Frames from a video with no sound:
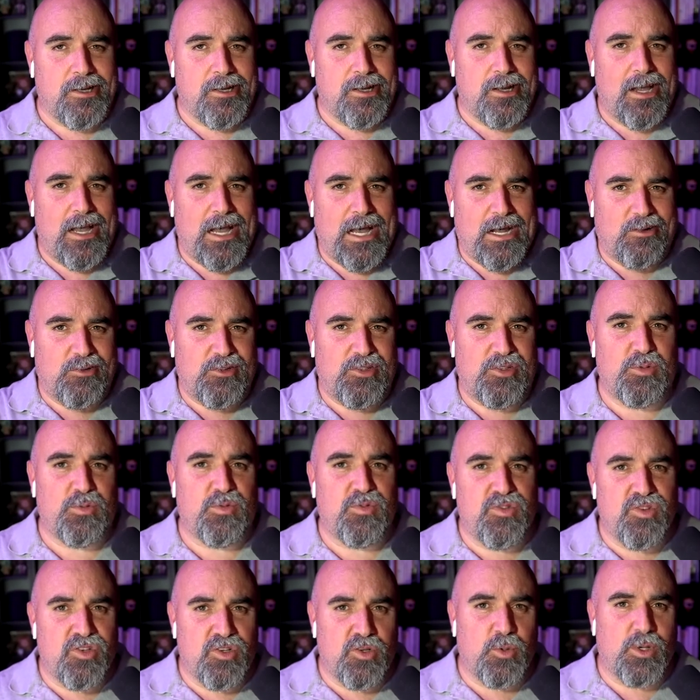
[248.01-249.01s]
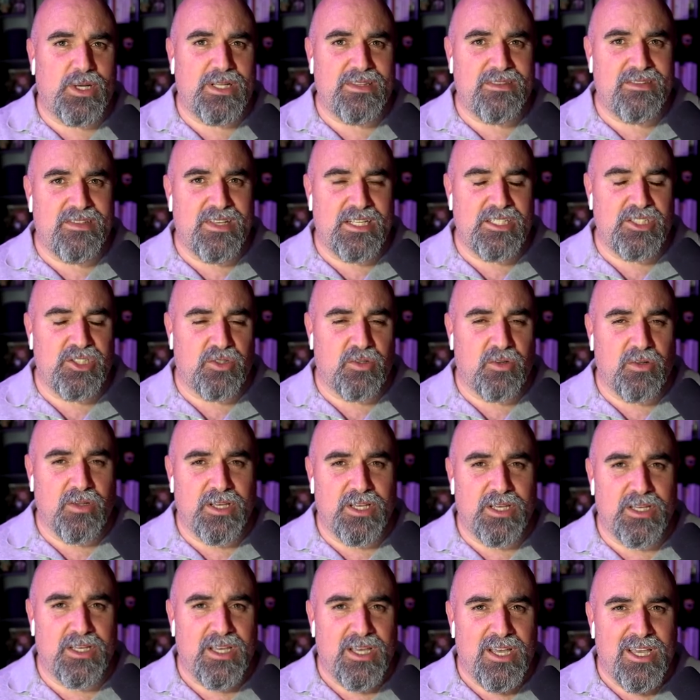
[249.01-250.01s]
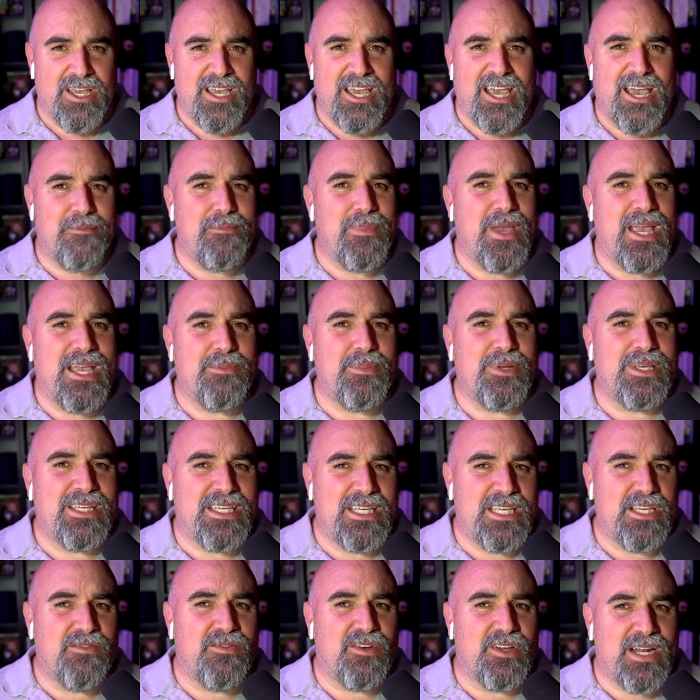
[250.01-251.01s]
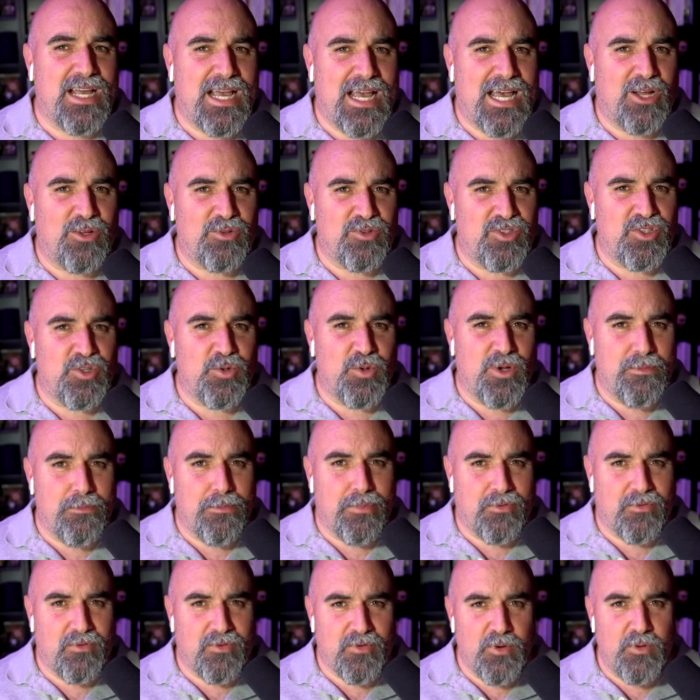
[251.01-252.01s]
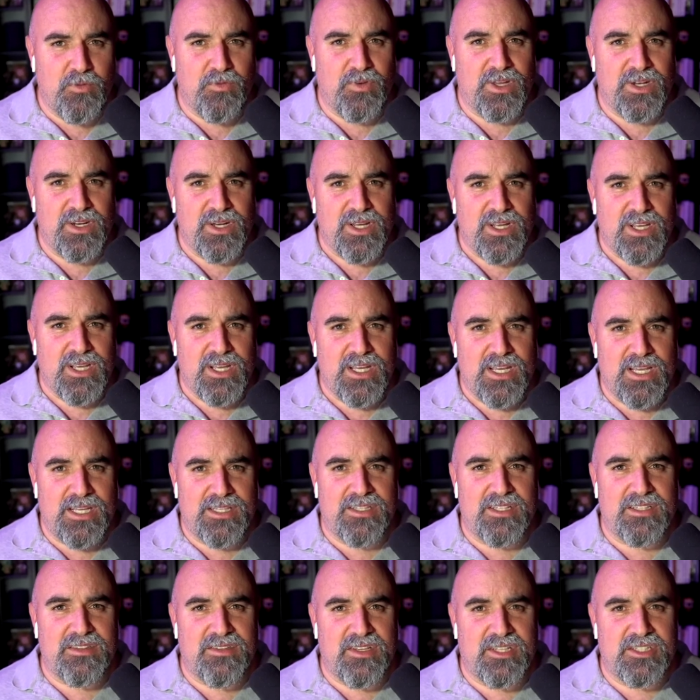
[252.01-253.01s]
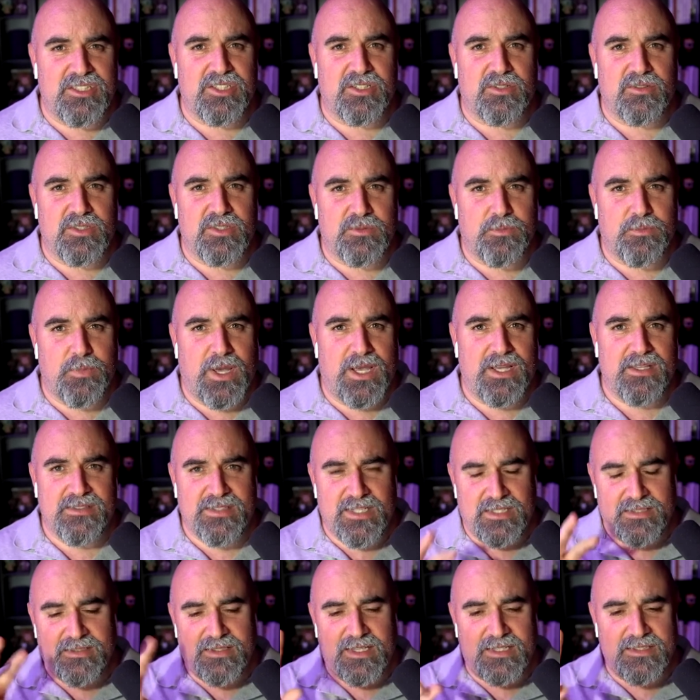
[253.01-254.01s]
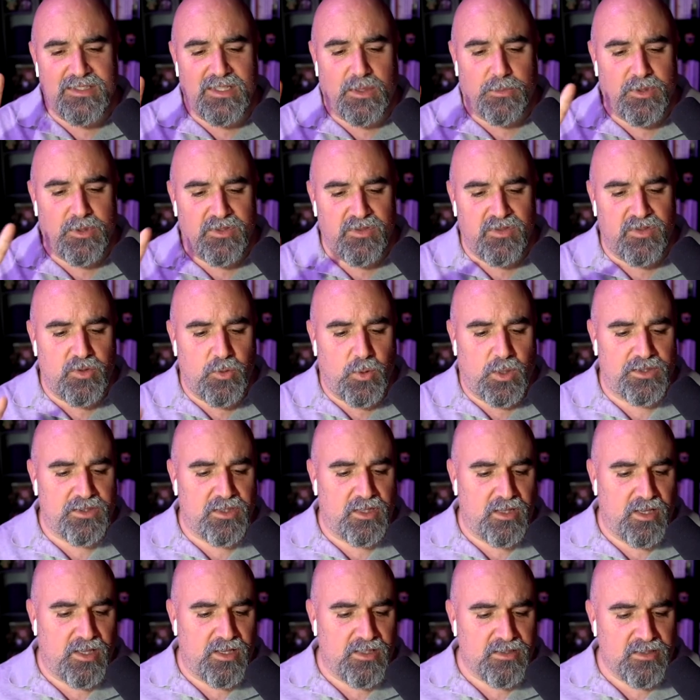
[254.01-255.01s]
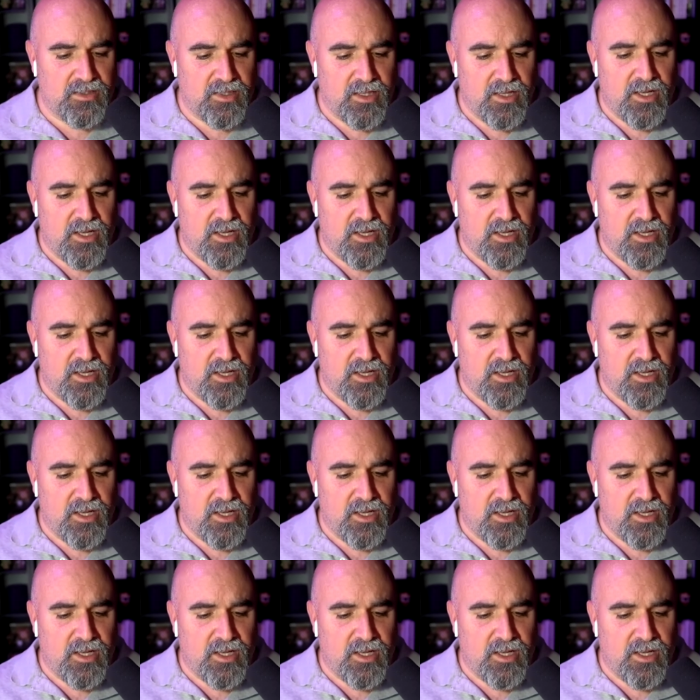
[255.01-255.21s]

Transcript: how to do it digitally, and maybe even how to improve it in the digital space. That's number 2 on the list.